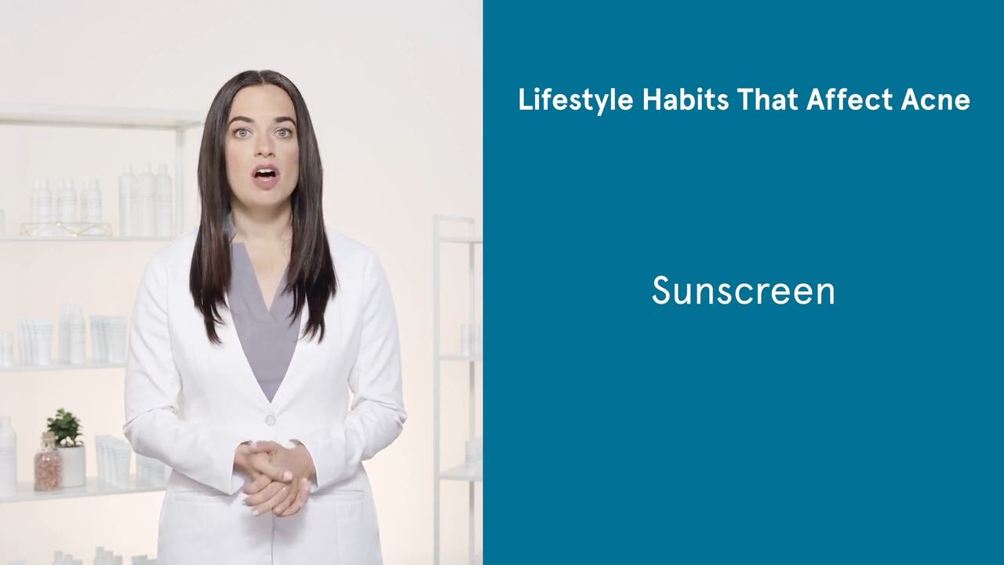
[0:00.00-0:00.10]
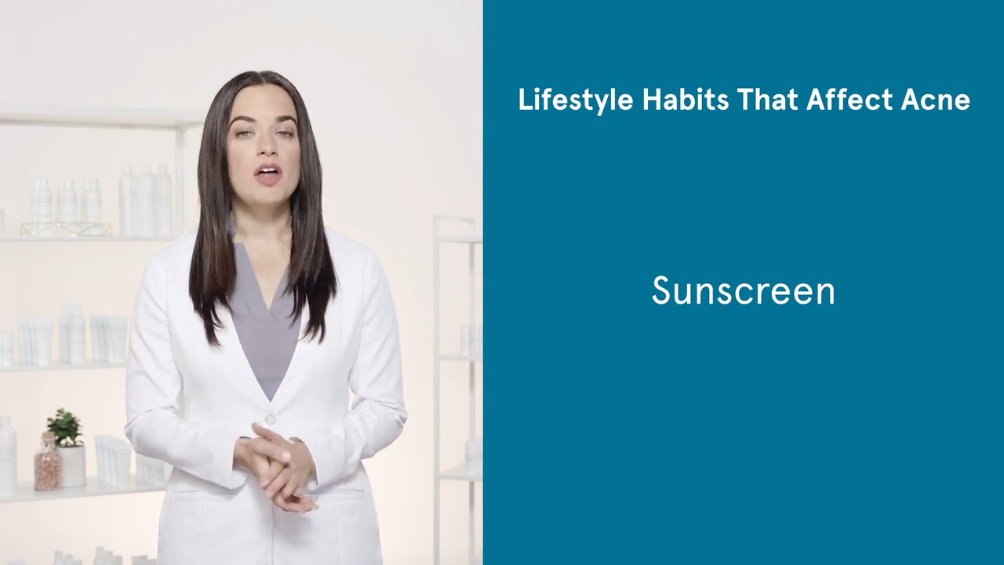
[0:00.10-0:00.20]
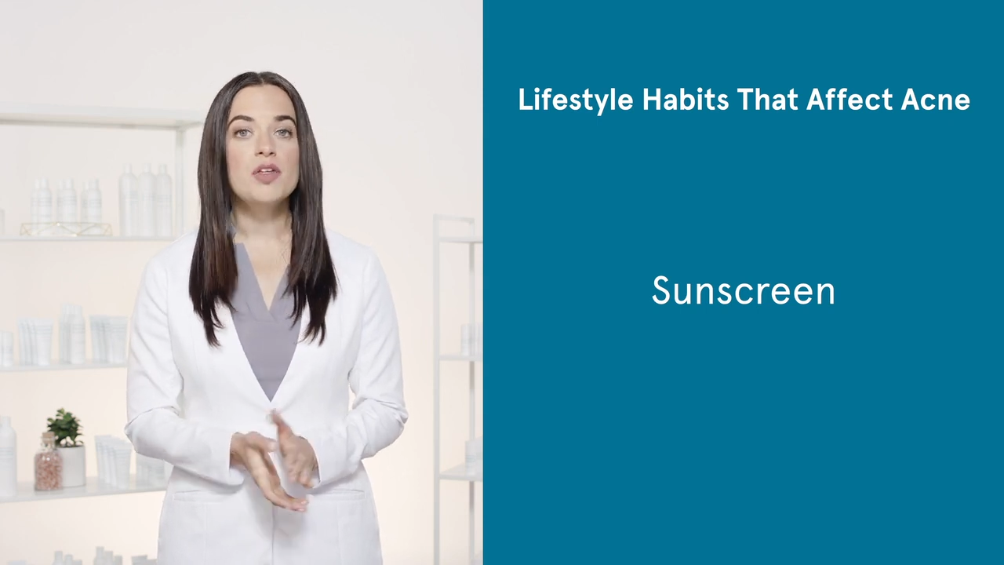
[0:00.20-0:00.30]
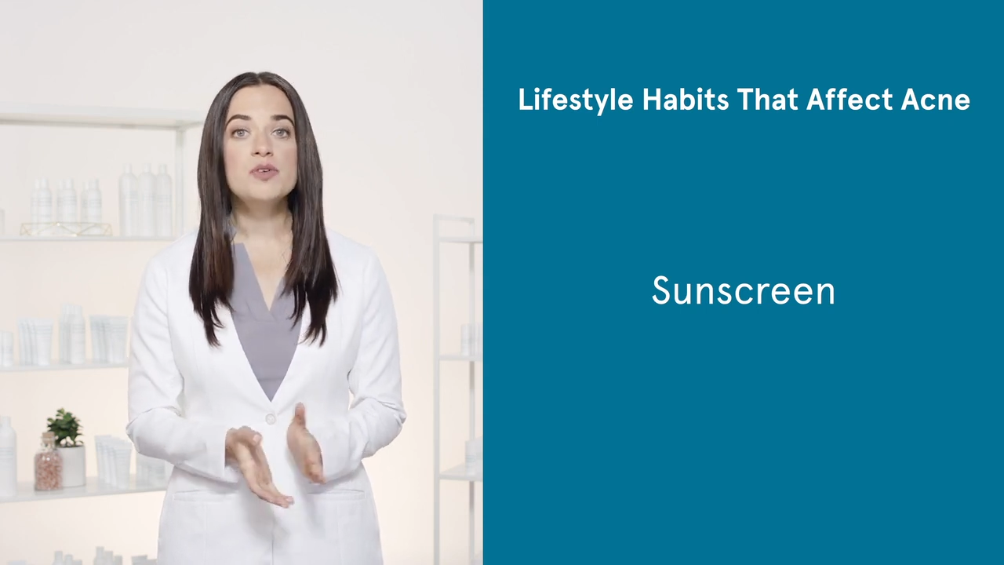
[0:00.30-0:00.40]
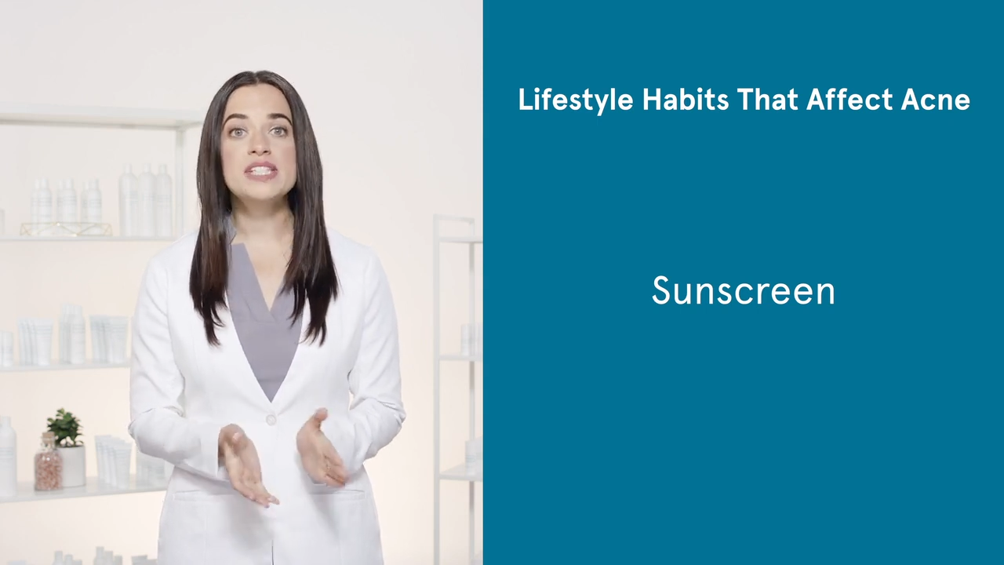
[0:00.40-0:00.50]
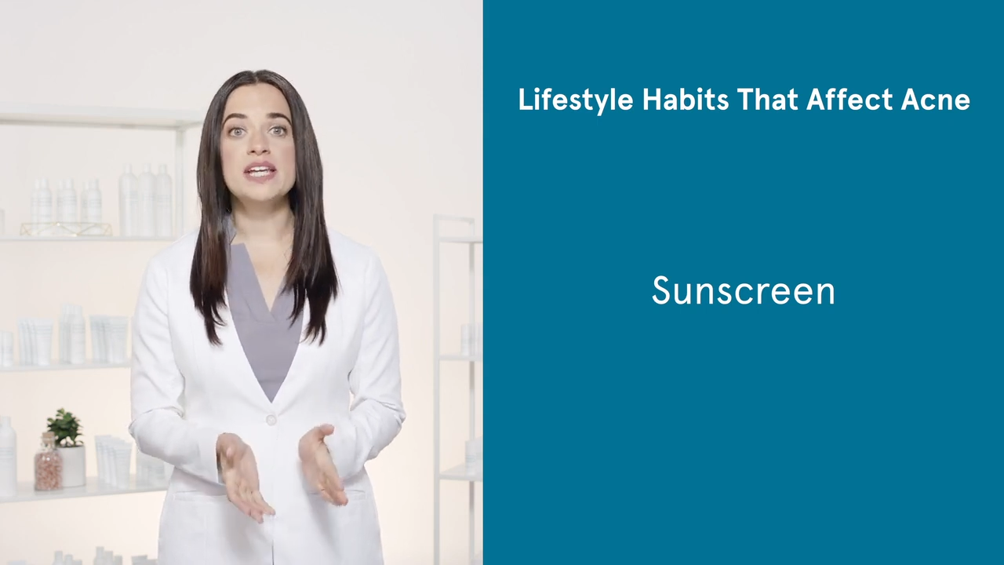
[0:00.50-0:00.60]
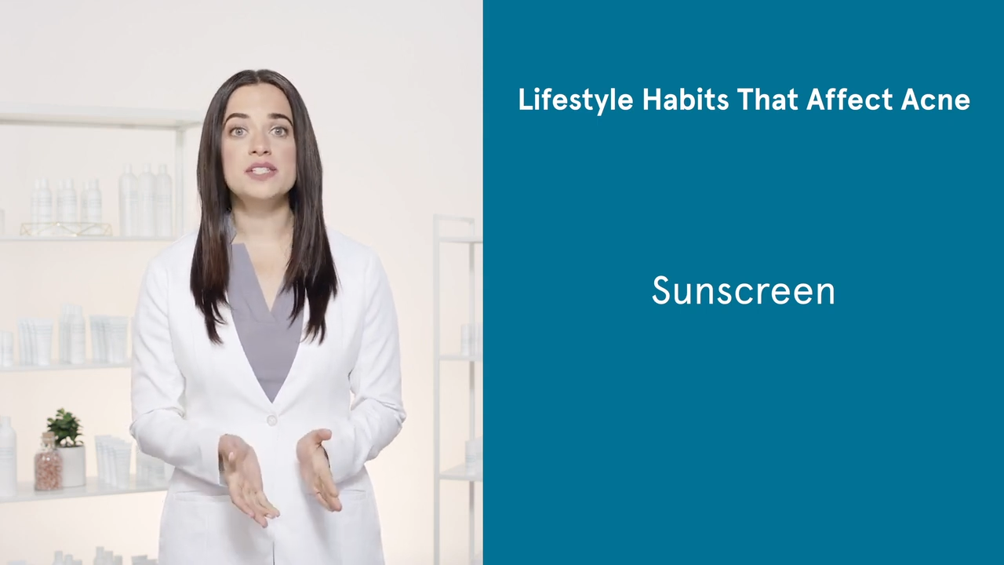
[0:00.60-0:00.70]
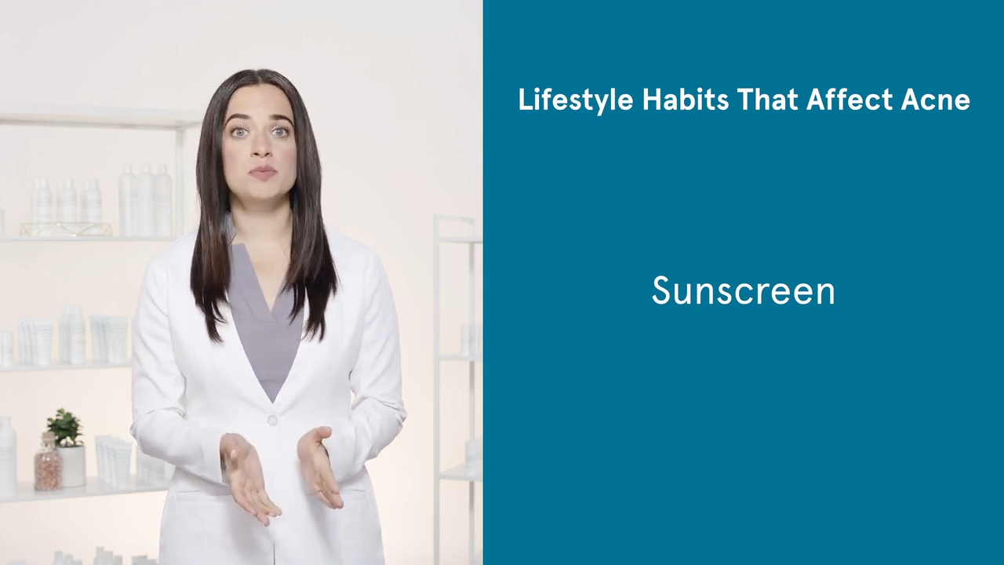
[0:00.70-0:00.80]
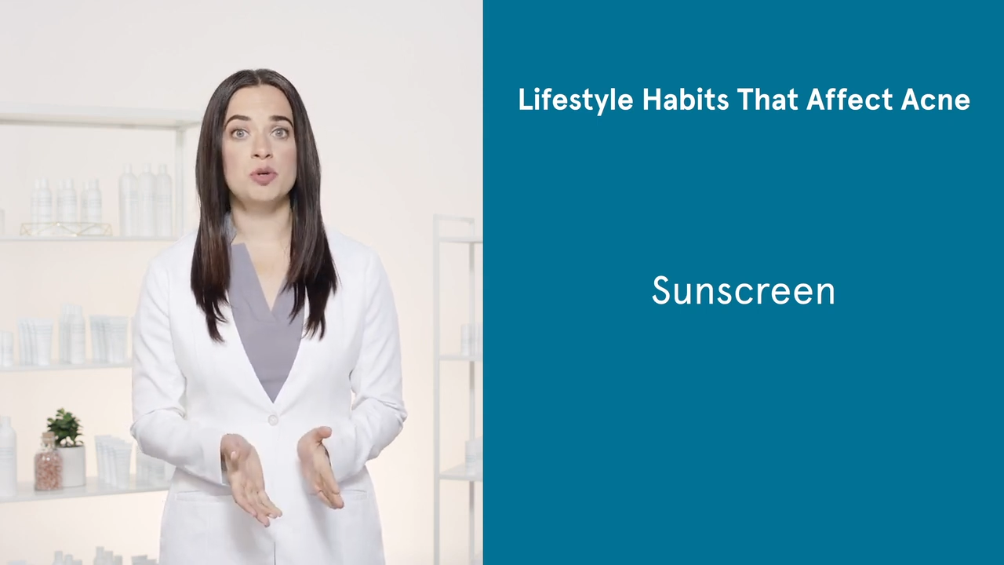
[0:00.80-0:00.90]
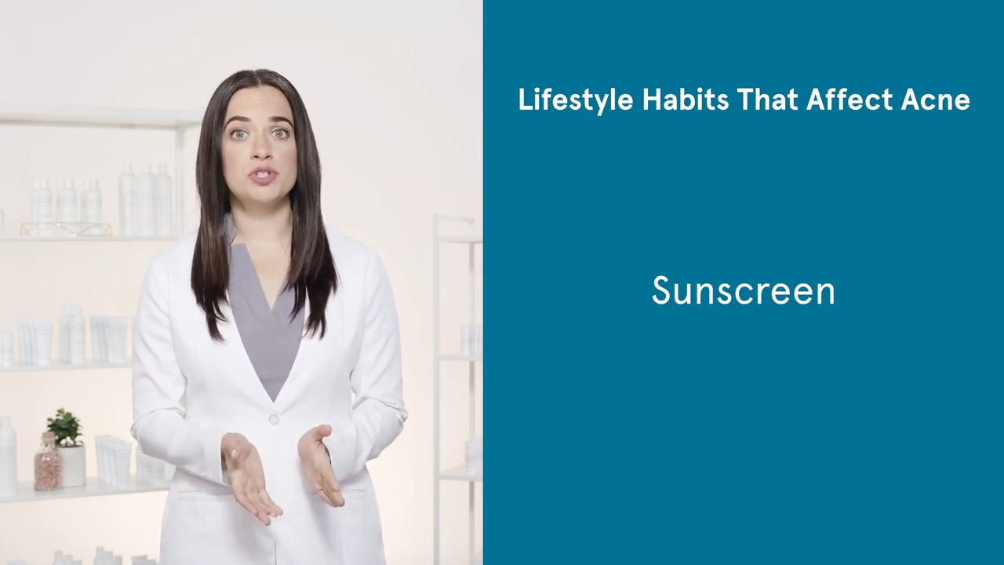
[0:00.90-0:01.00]
Although sun
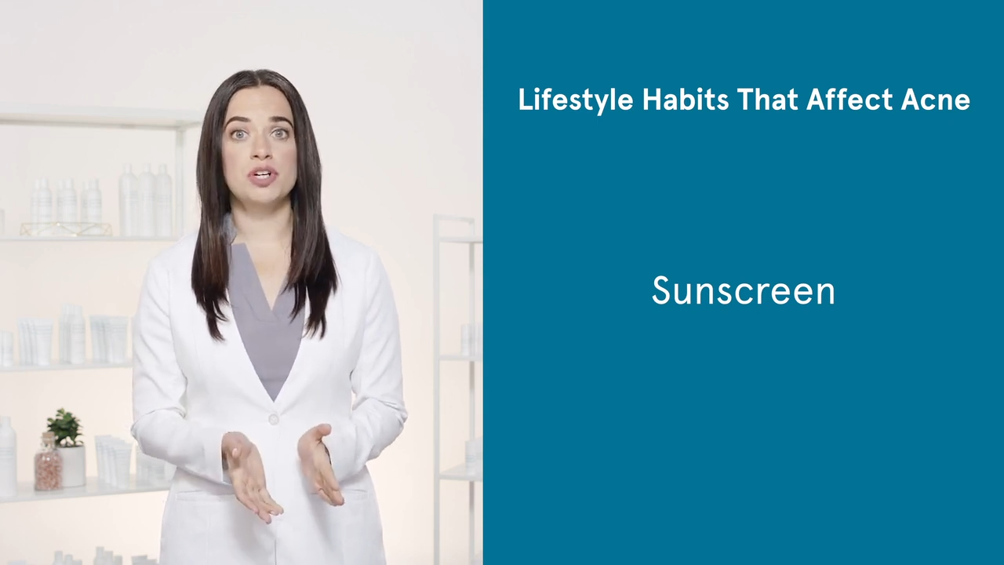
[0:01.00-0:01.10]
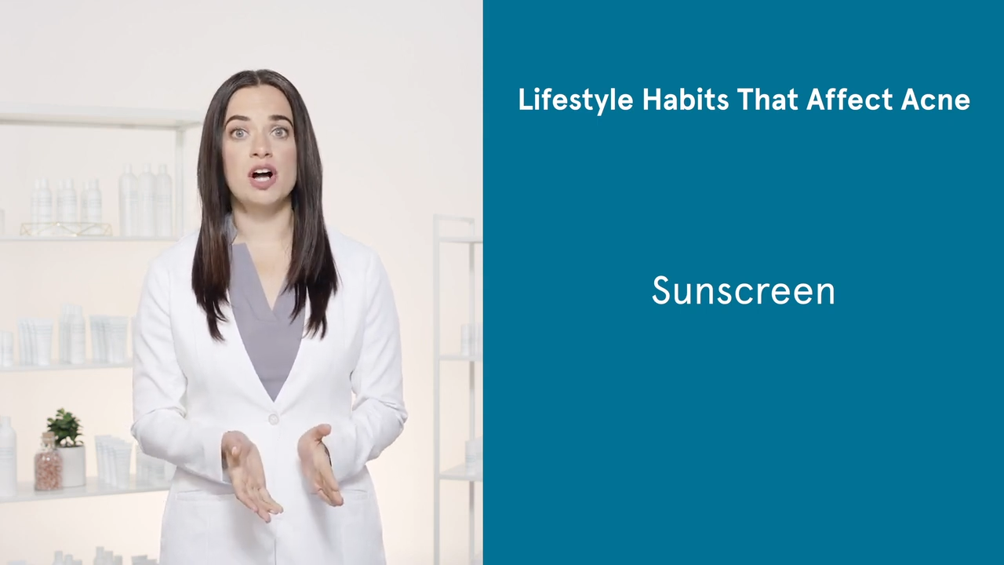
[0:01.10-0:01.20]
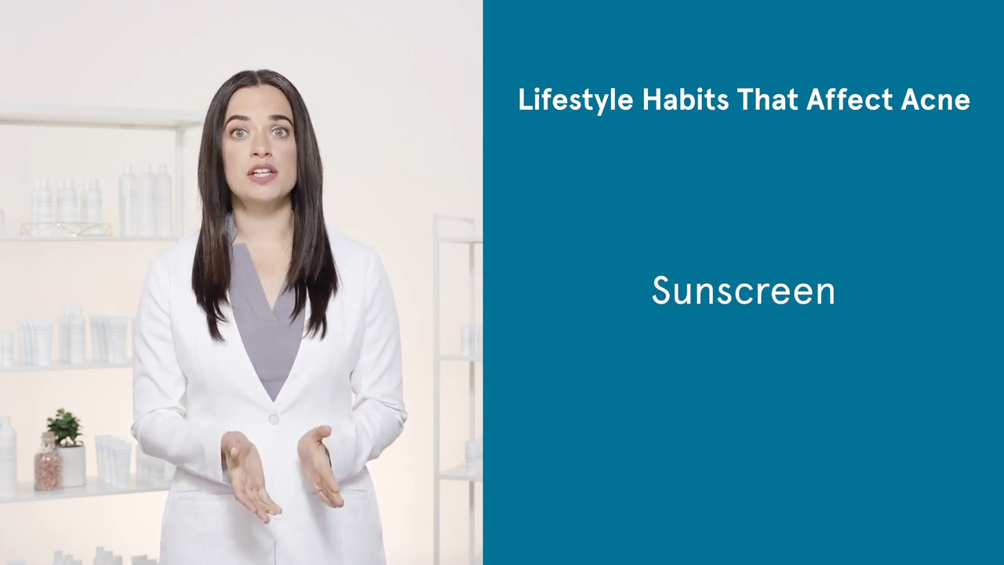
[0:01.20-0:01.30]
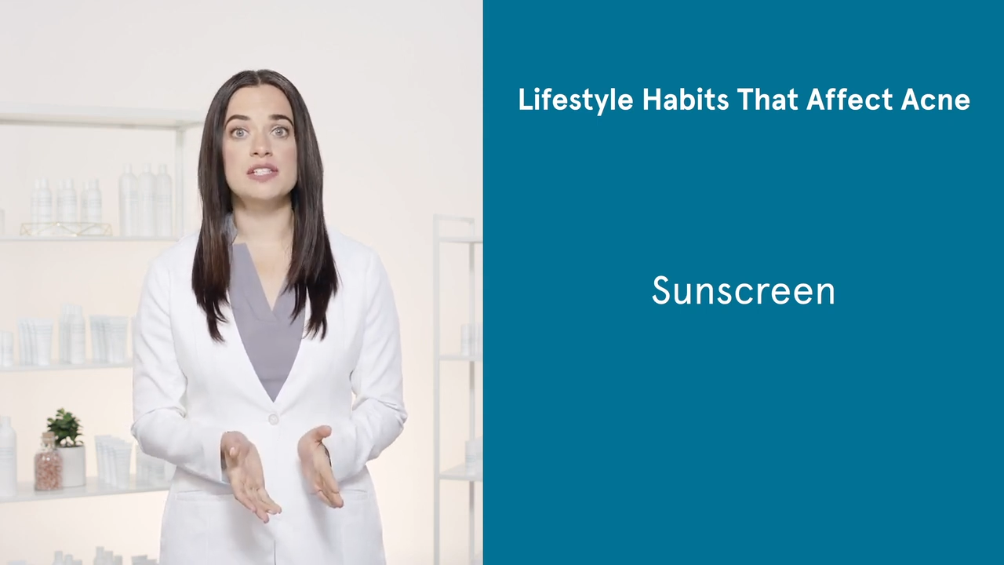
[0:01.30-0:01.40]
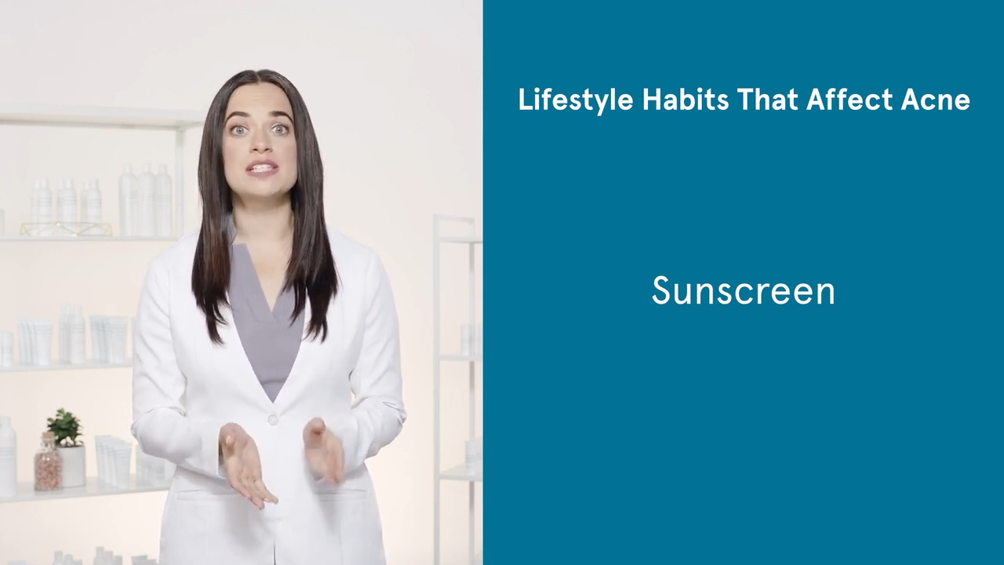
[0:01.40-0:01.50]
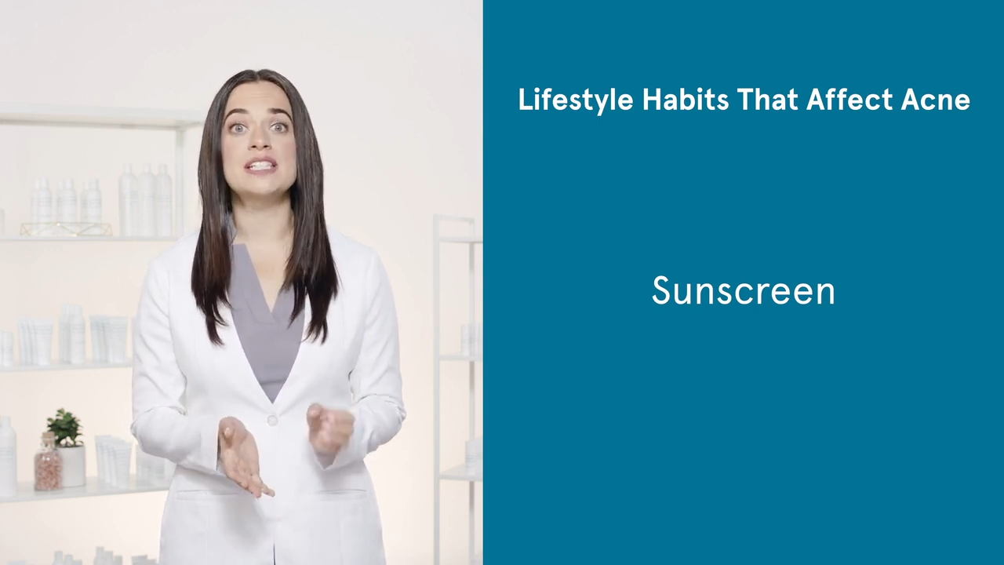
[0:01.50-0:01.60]
exposure causes